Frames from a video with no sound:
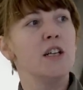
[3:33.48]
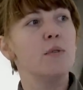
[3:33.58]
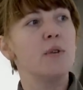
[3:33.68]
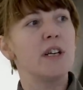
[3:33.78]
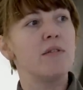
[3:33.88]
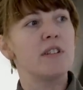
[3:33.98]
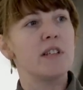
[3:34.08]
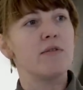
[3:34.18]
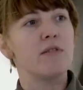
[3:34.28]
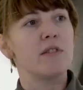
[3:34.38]
you give a
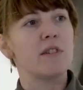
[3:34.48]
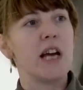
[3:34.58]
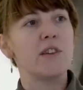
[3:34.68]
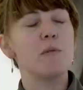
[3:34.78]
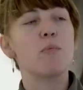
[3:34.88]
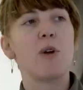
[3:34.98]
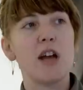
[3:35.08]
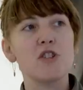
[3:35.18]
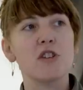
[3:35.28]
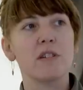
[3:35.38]
different kind of
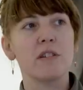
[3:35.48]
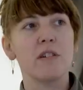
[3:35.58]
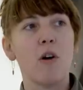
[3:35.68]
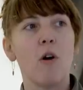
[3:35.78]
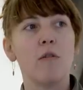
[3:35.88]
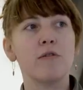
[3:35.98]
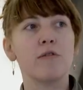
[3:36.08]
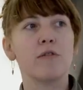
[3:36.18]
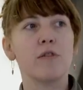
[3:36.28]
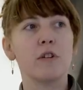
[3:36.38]
impression of
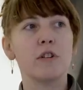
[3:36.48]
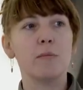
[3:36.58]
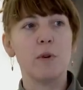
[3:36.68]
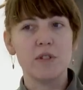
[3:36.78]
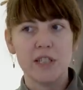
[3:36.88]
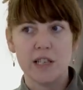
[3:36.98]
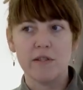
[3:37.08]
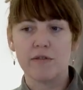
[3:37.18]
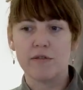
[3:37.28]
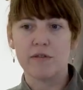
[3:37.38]
the
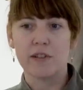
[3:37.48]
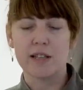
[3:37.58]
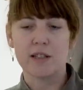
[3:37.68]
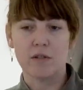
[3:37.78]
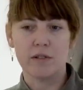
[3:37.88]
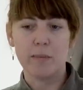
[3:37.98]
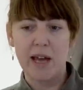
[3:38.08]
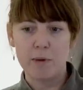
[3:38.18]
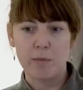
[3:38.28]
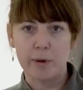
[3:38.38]
motif that's on the
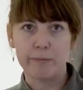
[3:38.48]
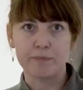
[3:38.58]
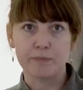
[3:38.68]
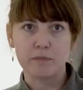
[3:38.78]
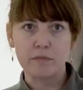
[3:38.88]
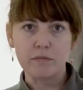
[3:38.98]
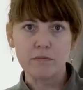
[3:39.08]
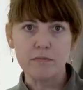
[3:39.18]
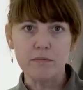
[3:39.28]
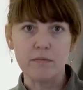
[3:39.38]
paper.
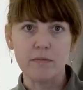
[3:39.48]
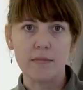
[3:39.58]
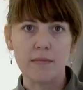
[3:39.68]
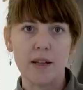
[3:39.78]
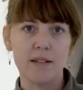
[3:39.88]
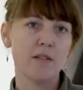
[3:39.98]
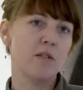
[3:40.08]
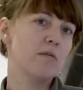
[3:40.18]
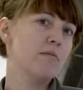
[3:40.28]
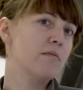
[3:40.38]

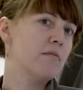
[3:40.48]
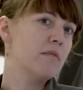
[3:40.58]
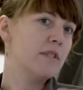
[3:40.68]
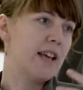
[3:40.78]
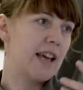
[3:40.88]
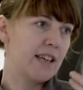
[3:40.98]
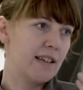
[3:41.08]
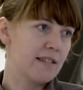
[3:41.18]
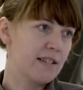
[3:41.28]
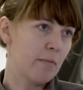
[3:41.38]
So
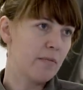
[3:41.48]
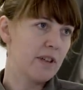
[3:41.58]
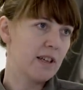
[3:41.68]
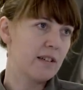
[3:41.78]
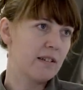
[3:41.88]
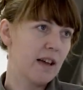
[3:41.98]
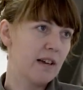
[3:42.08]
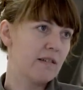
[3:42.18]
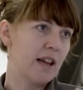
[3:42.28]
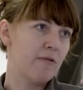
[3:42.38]
taking something,
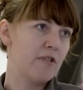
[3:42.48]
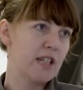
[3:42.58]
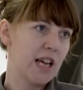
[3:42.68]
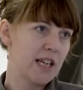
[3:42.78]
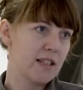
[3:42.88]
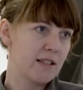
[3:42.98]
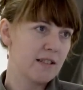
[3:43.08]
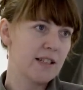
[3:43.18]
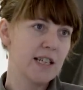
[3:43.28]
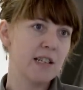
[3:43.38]
an everyday
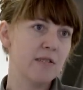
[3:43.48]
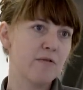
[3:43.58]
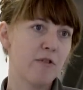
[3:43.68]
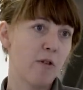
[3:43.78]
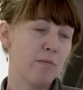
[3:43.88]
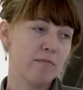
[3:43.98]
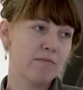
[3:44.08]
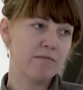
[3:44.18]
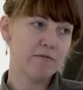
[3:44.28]
scene from